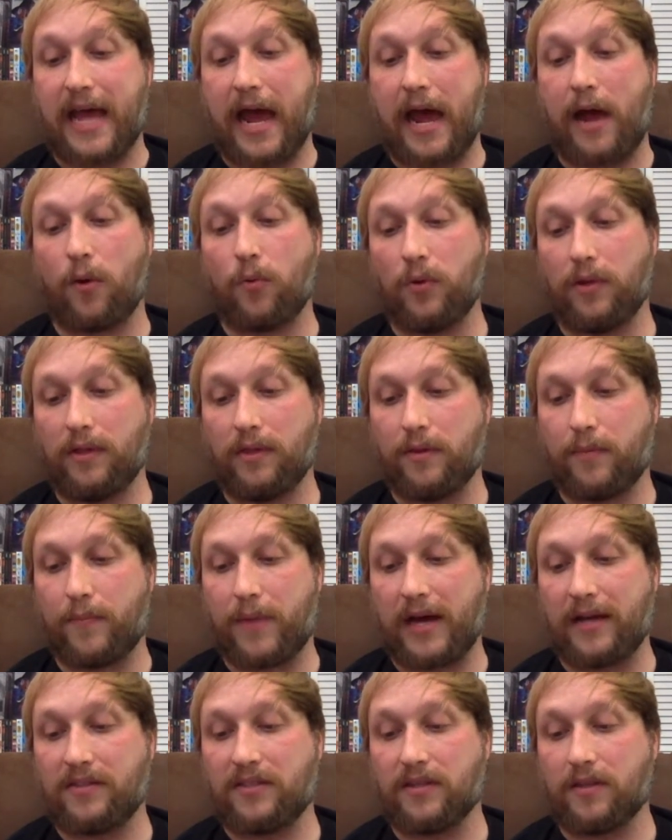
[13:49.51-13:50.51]
doubt in the
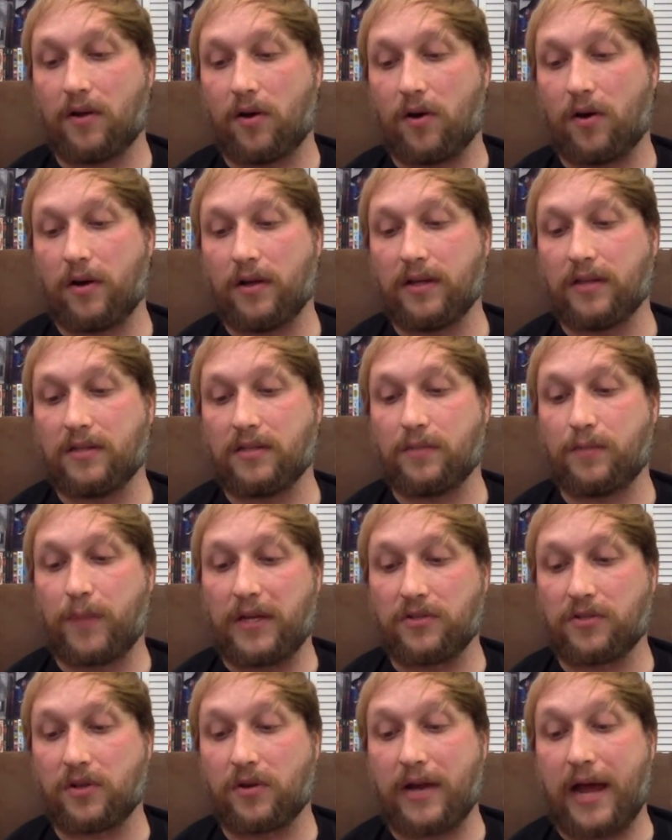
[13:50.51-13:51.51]
minds of the audience
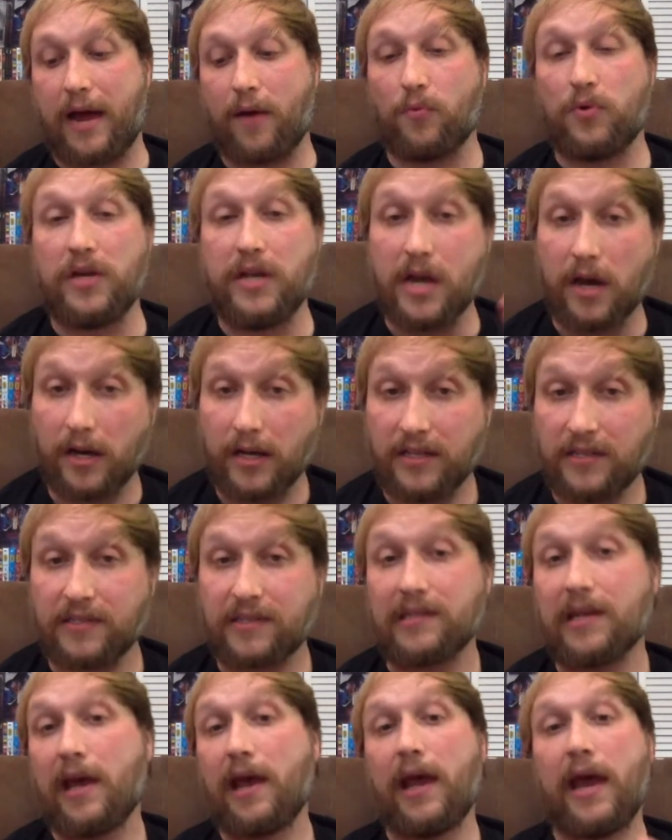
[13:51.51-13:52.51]
based on how nice